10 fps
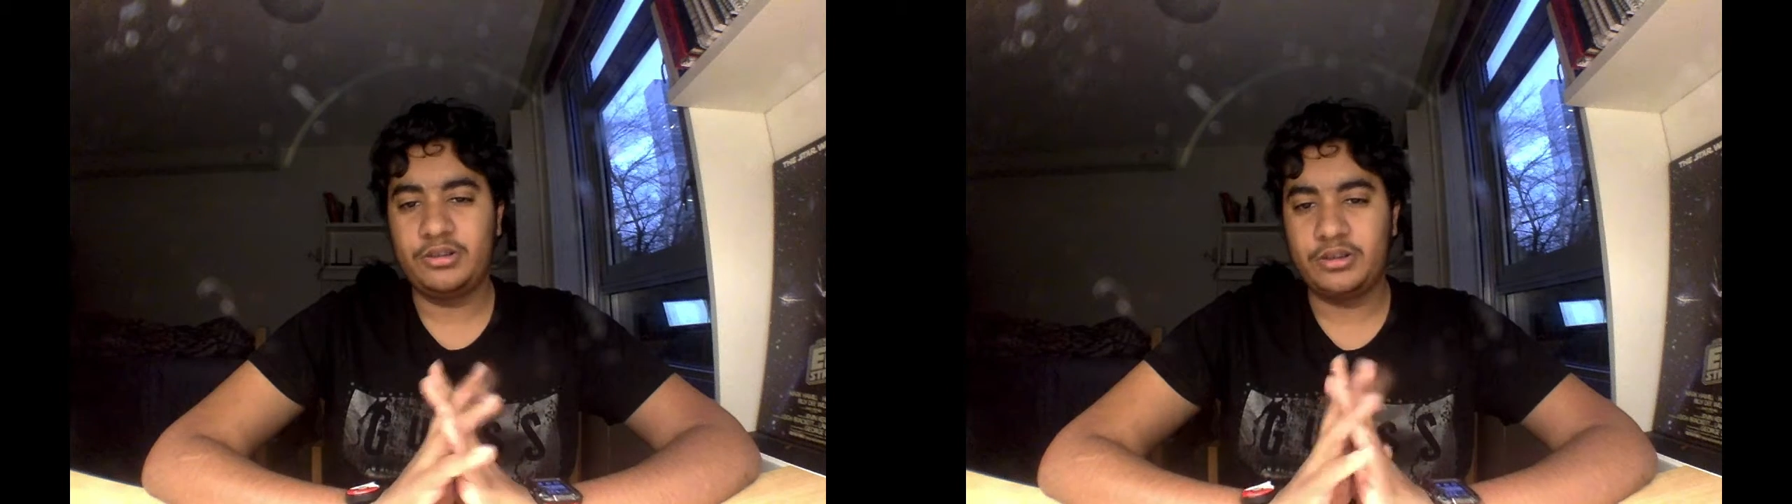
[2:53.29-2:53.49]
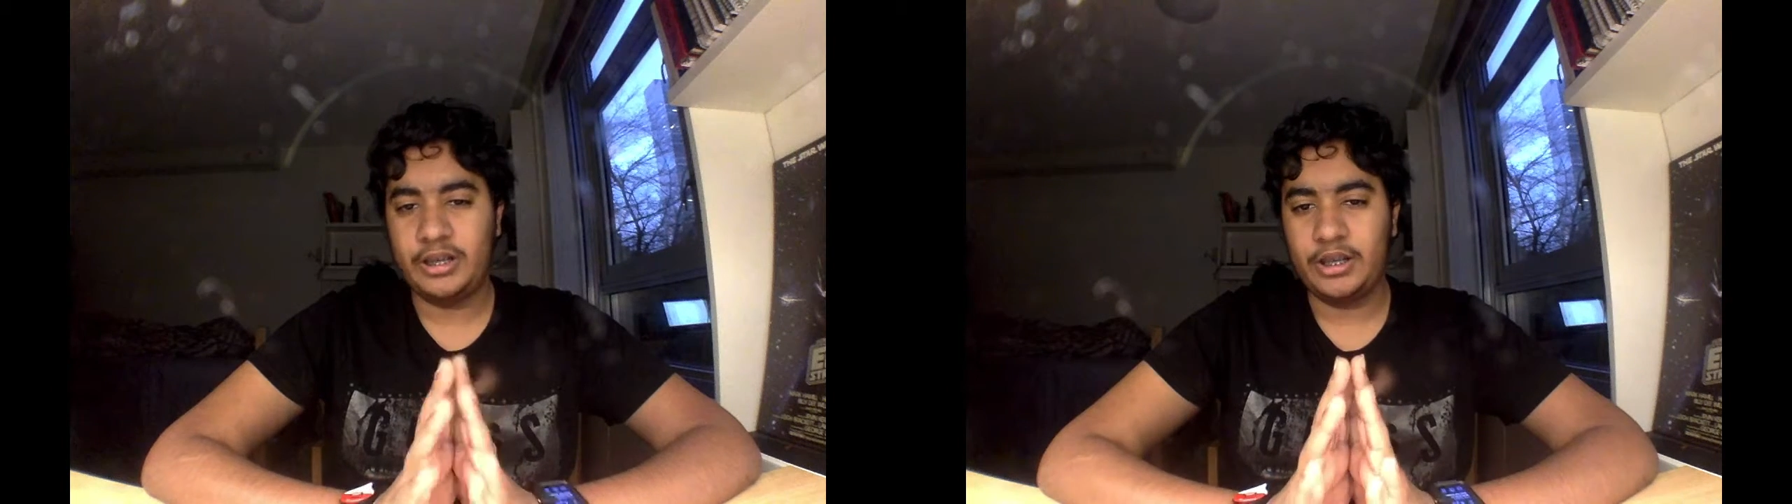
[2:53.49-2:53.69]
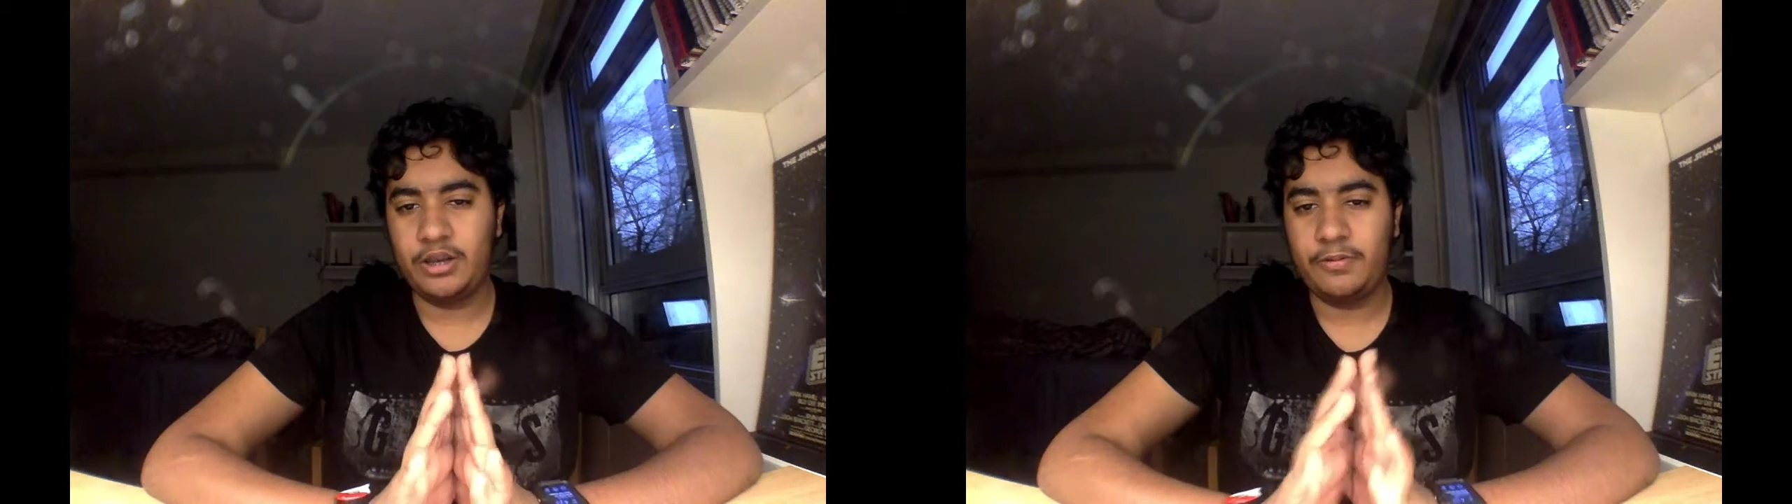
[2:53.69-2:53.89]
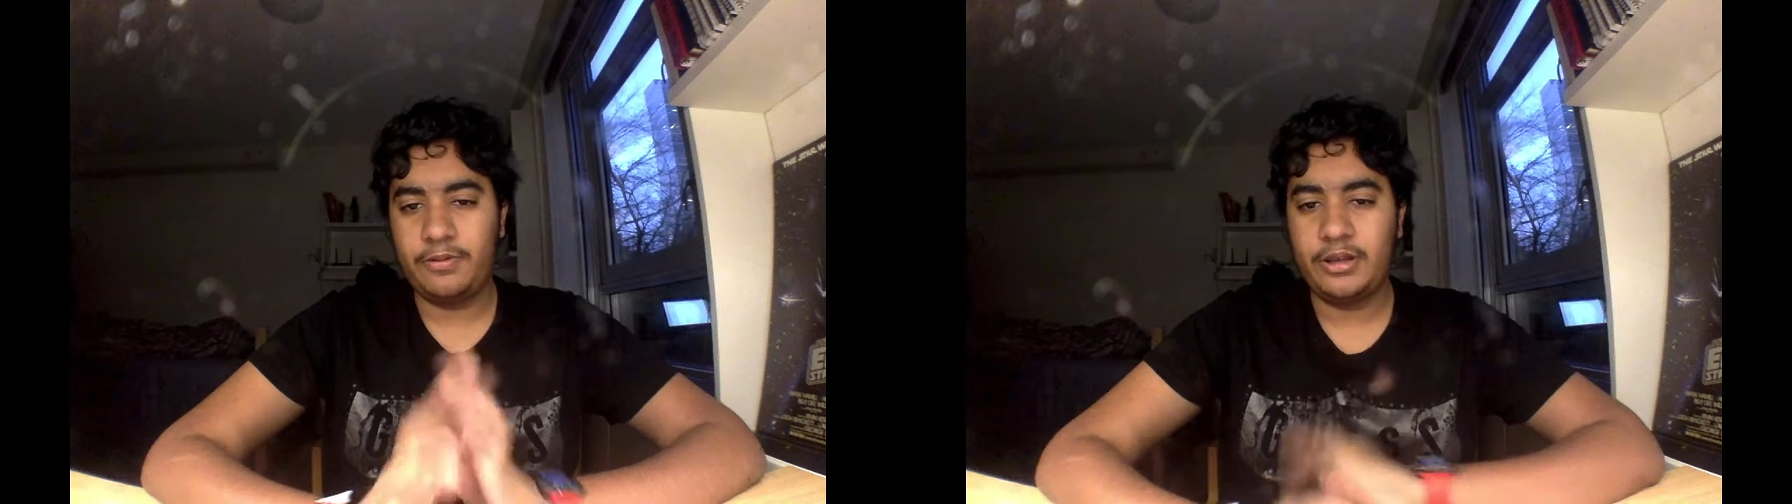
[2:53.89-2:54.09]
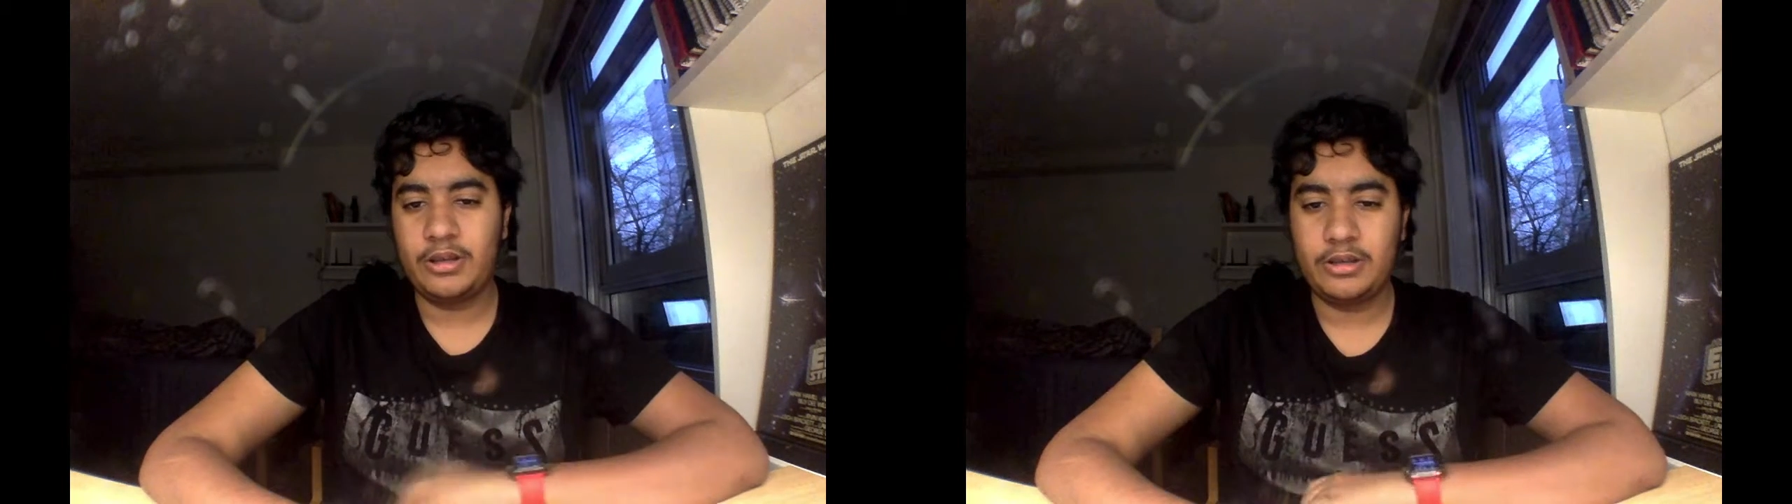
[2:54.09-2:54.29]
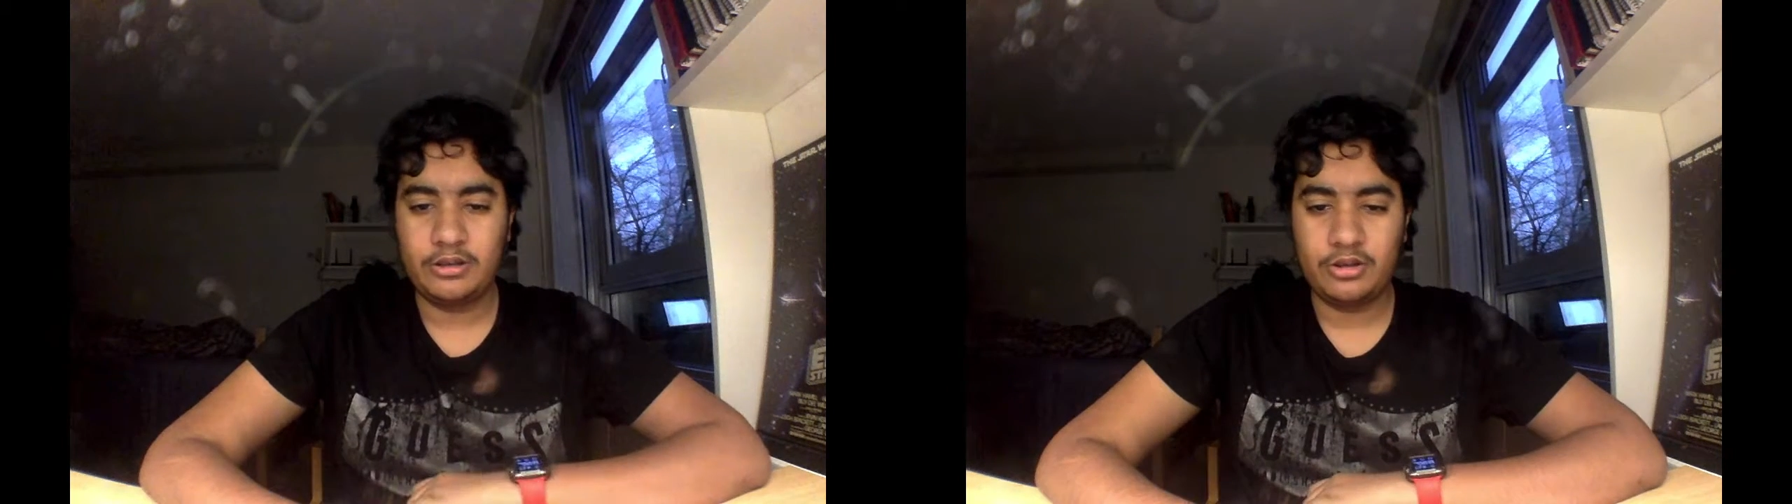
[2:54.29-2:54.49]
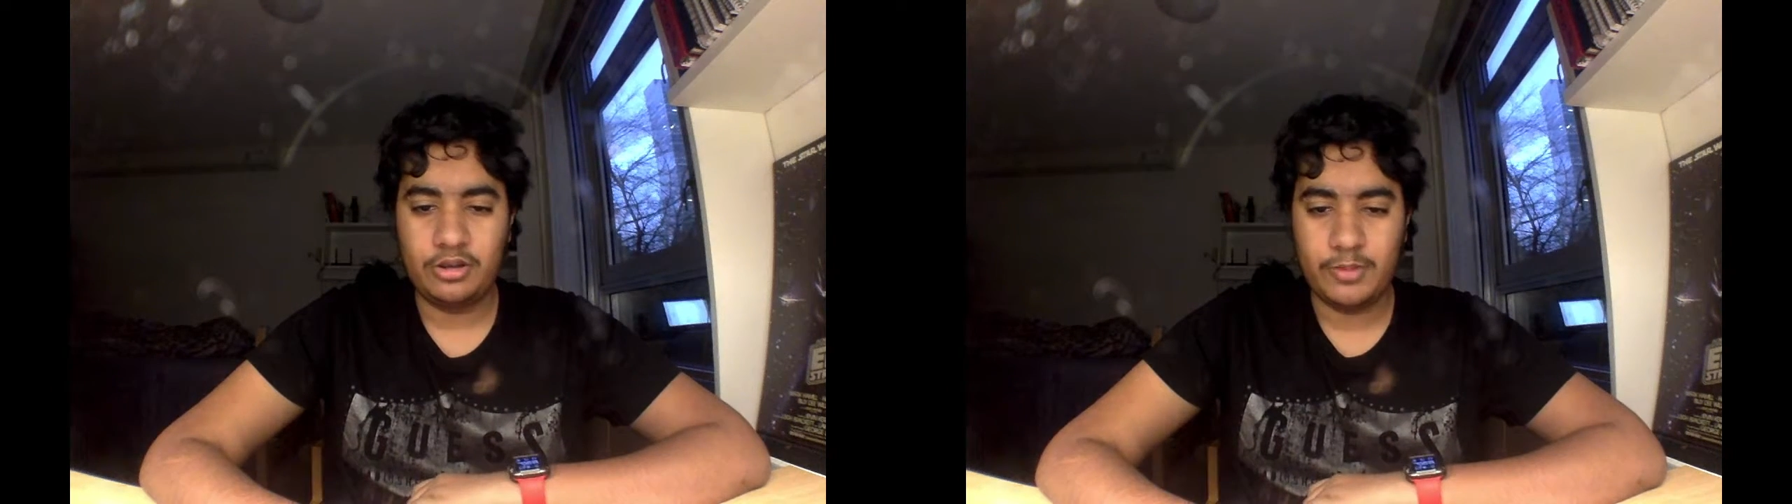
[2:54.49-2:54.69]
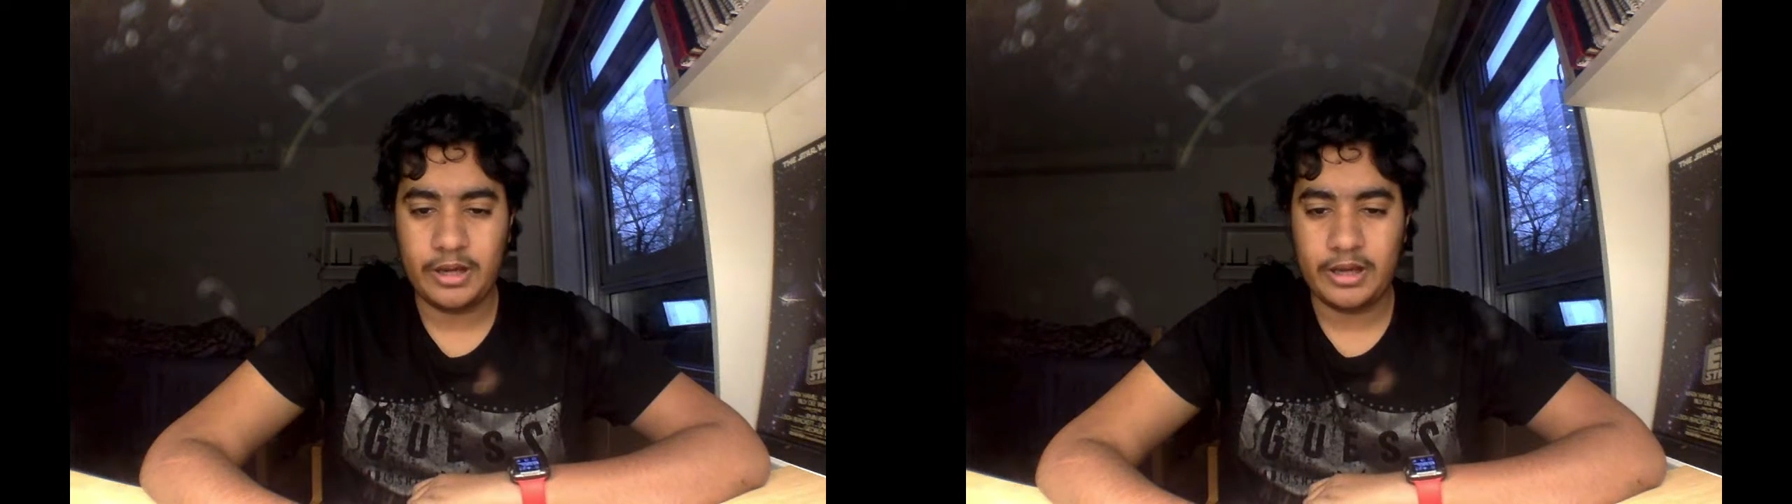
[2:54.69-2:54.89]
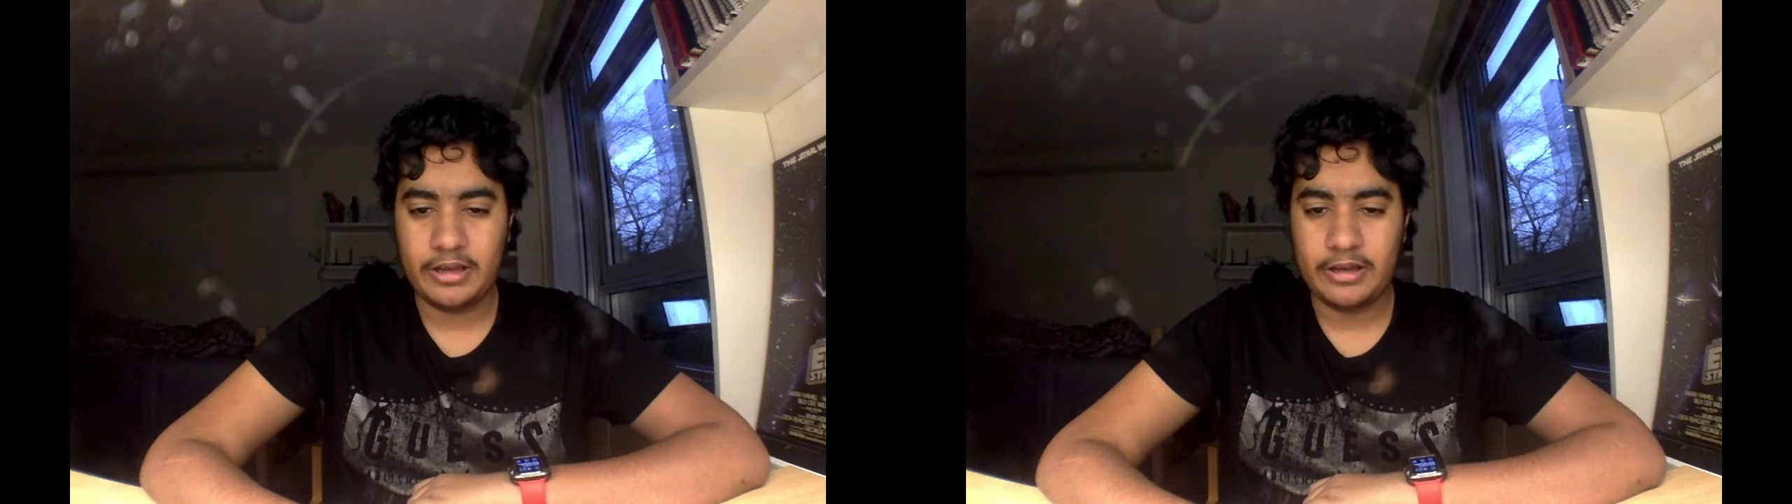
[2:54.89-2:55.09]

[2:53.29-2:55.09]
signing off. Goodbye.